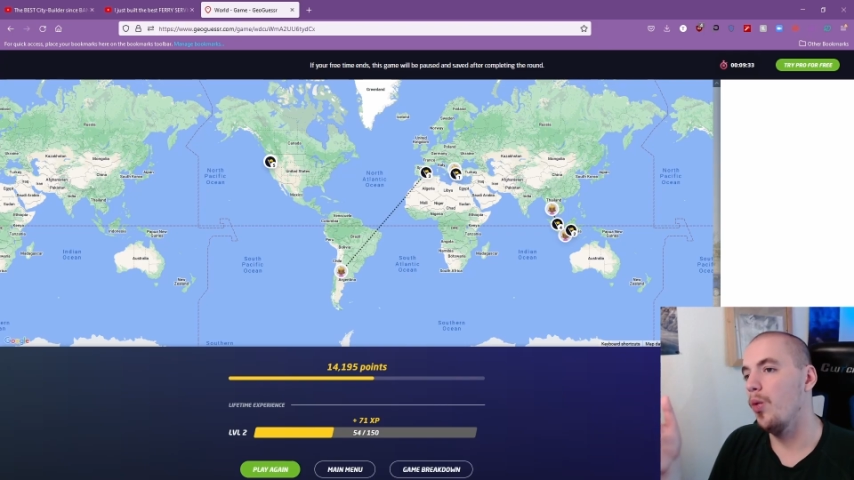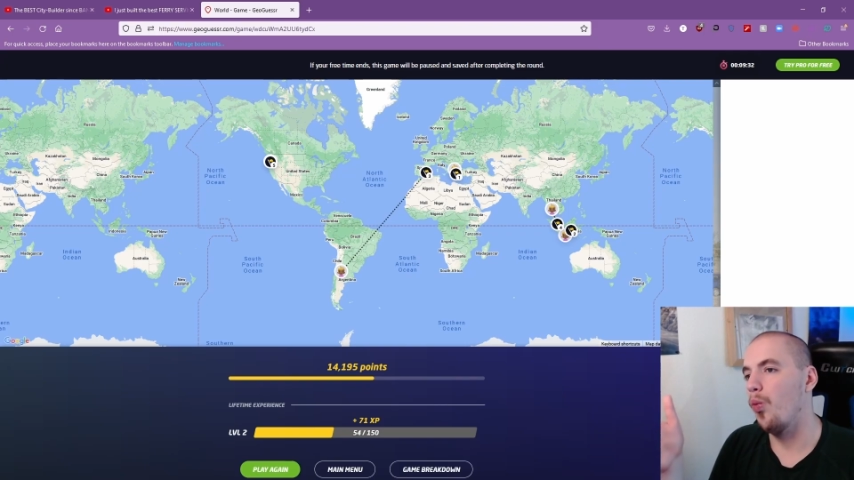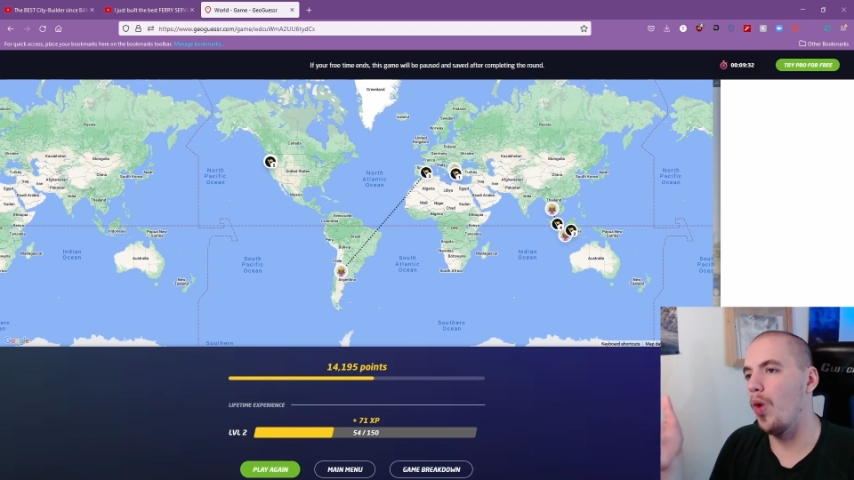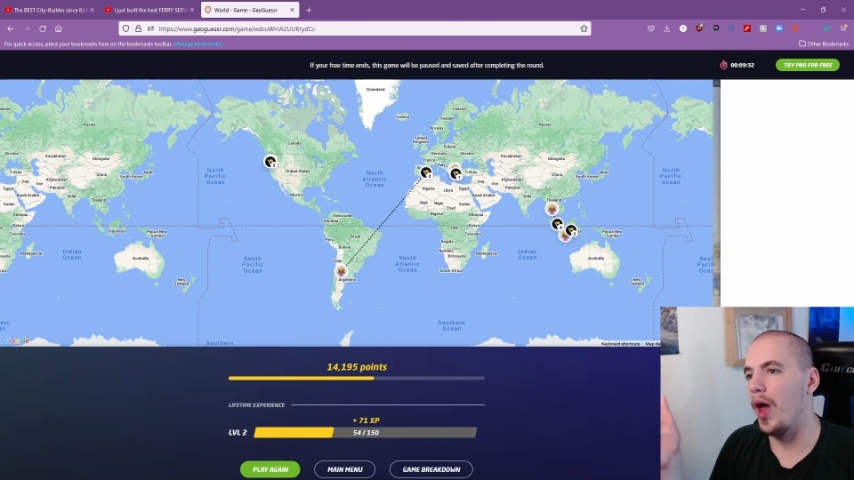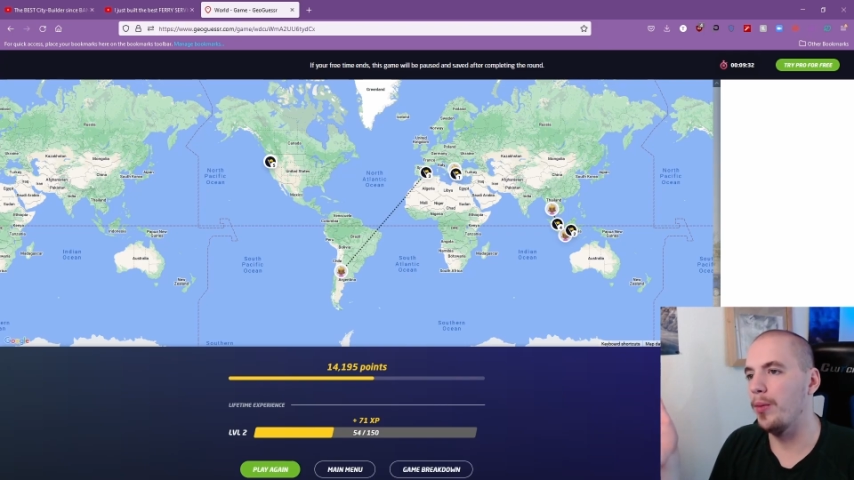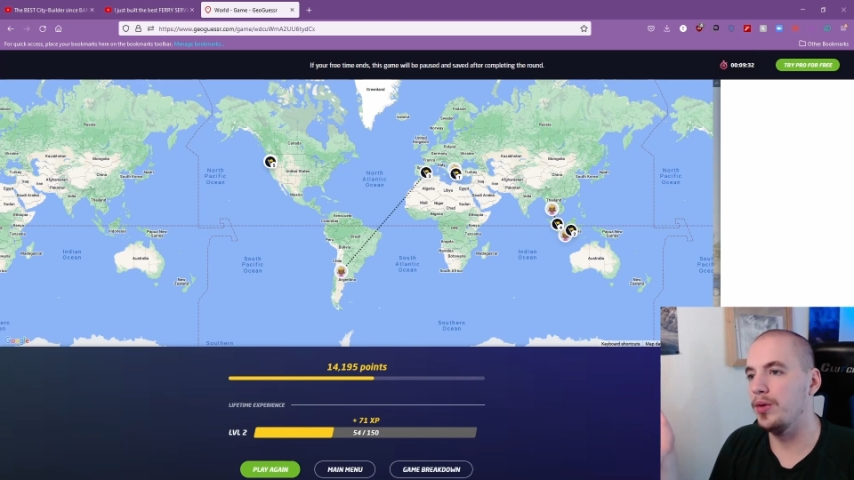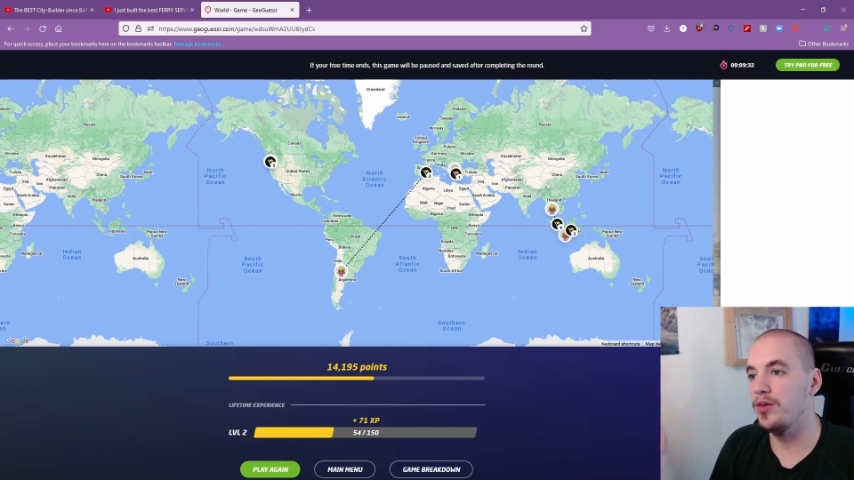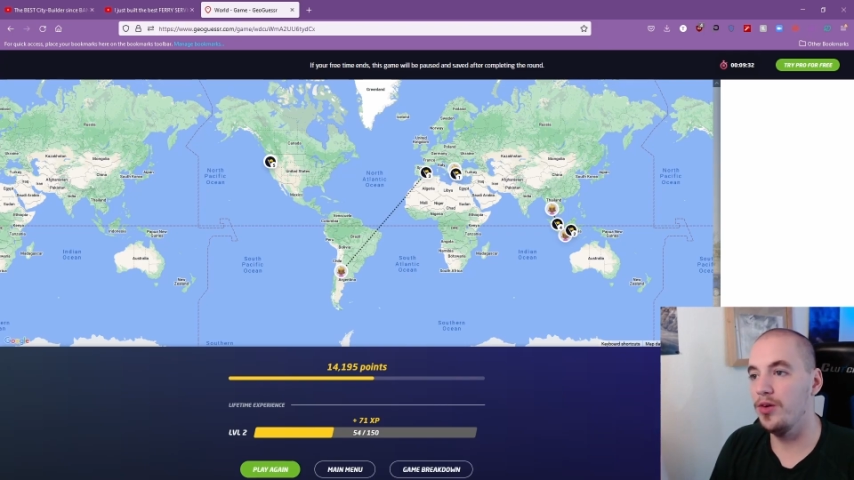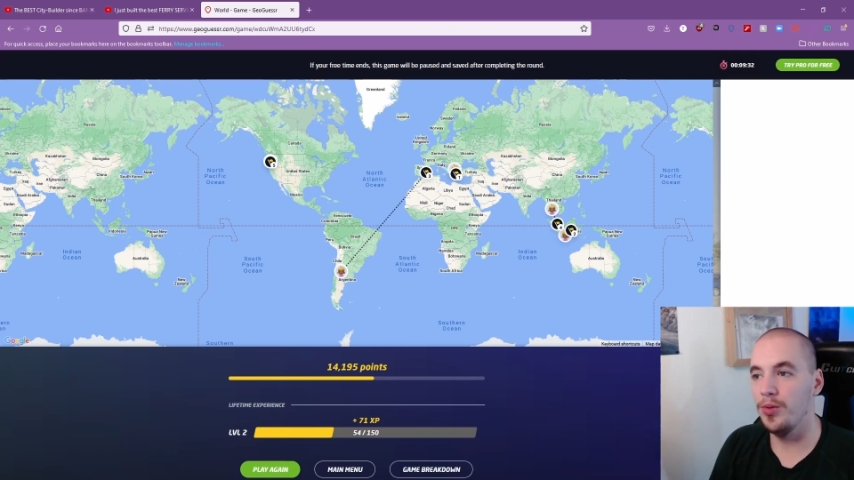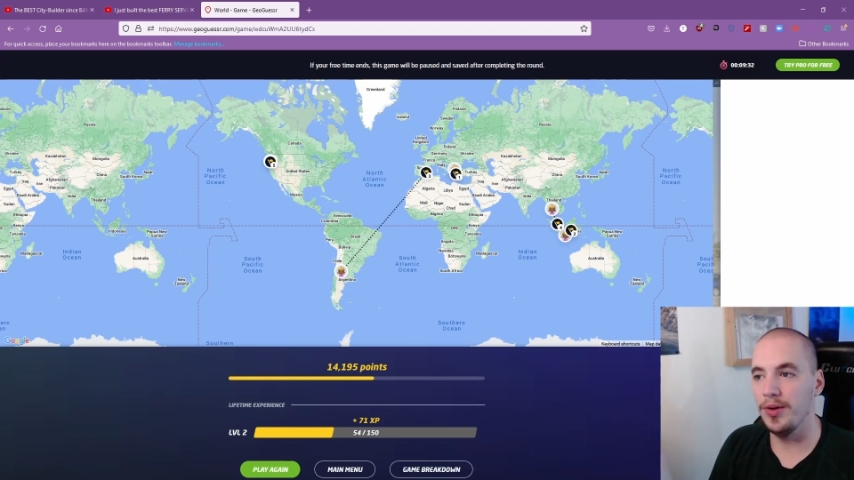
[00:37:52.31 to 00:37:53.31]
what I would
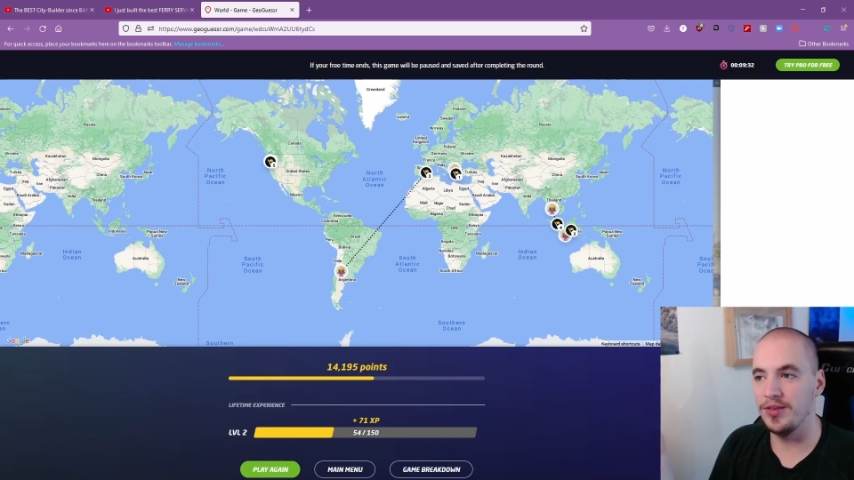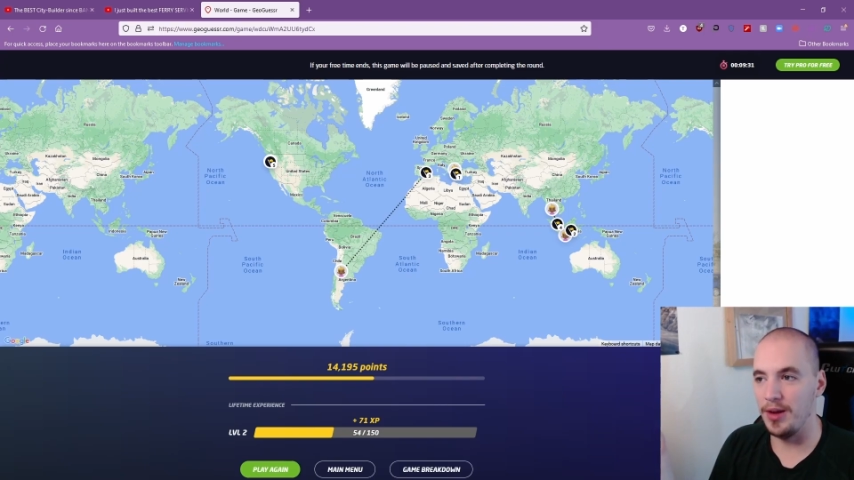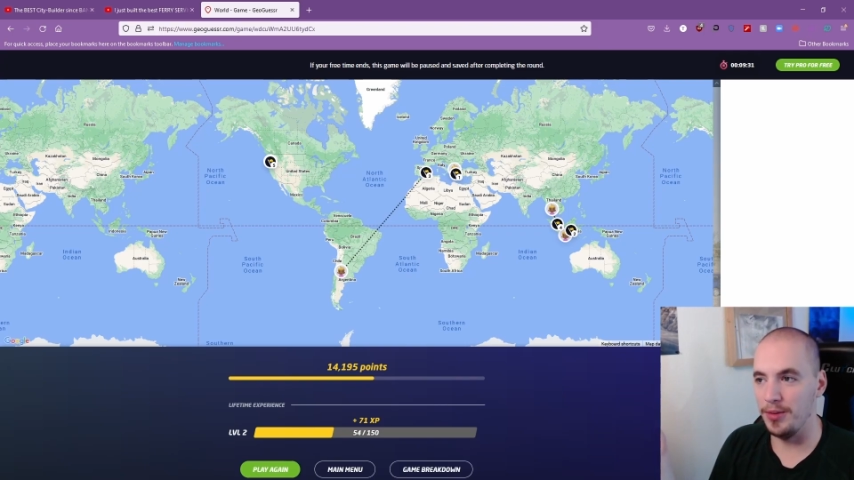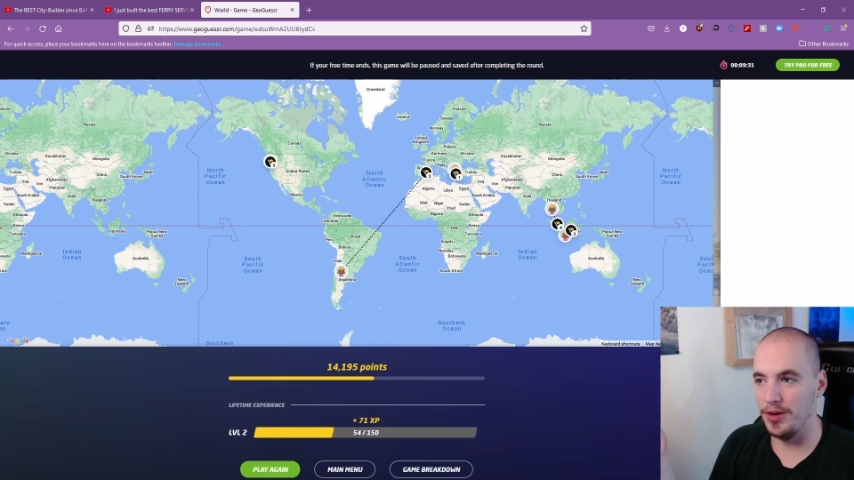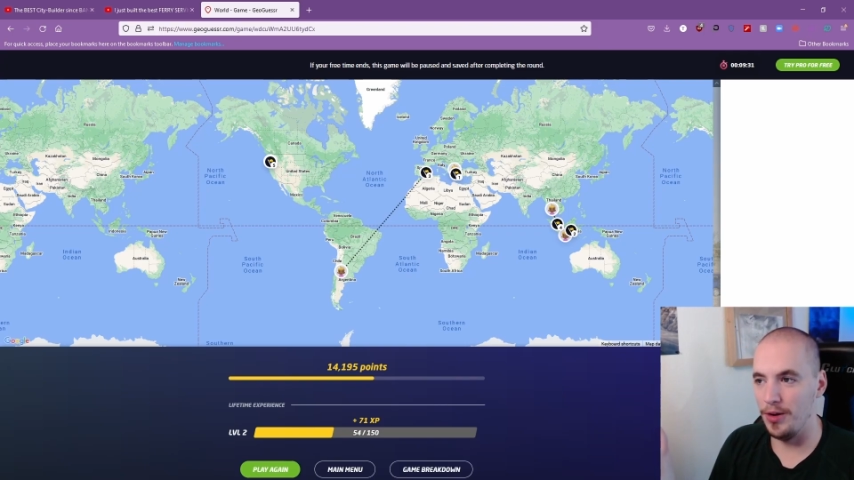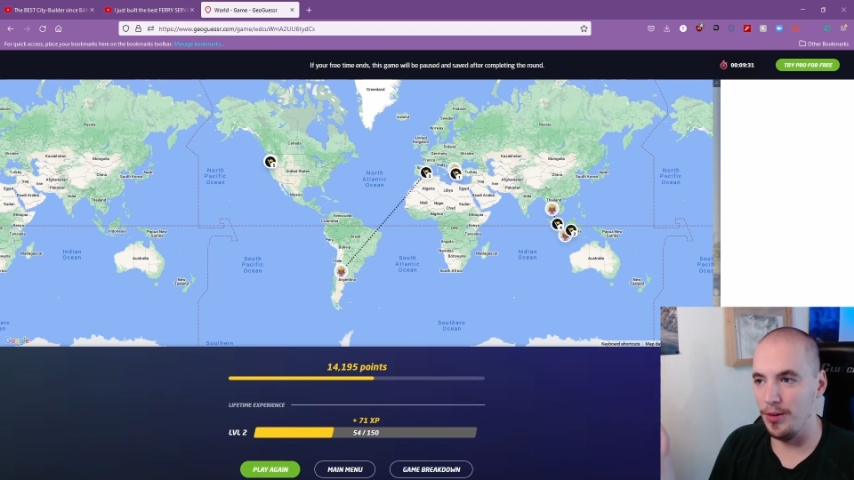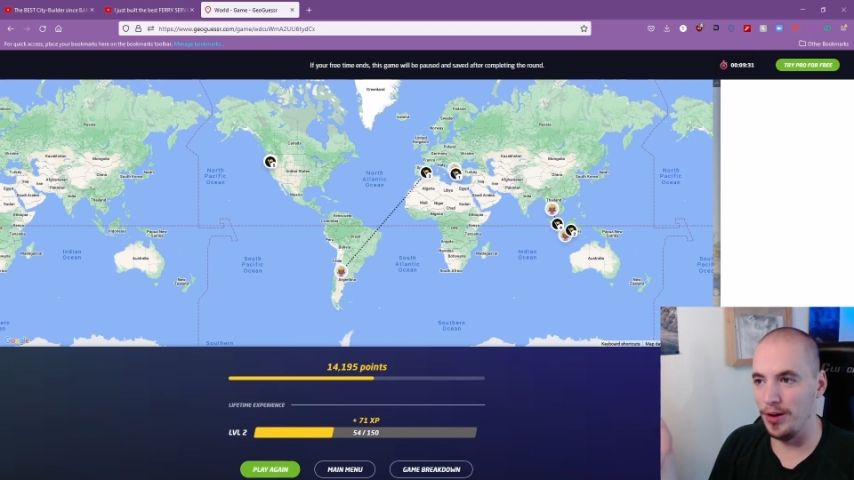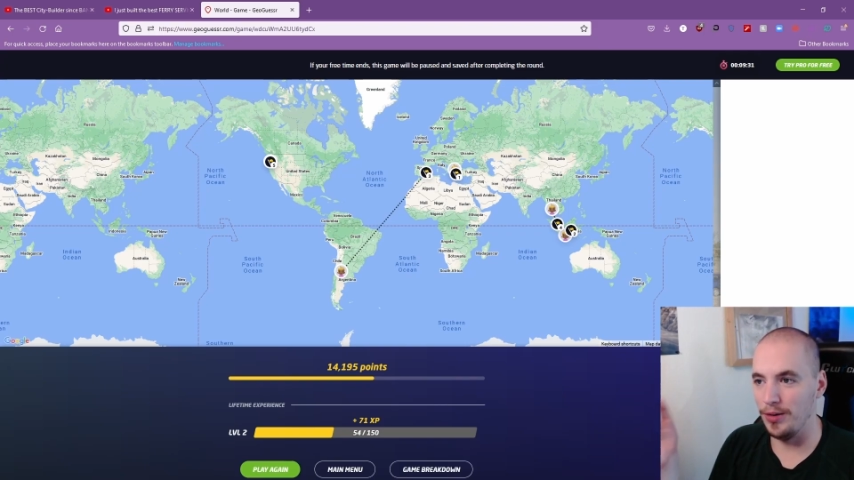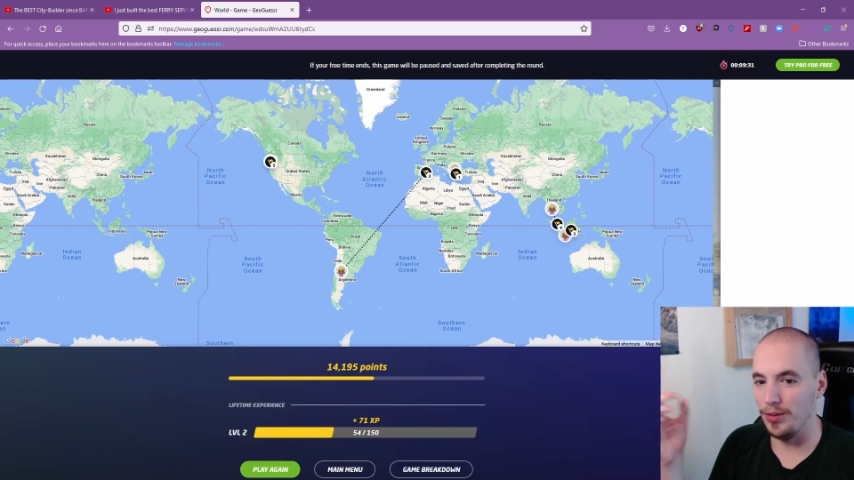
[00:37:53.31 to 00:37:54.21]
do is I would go and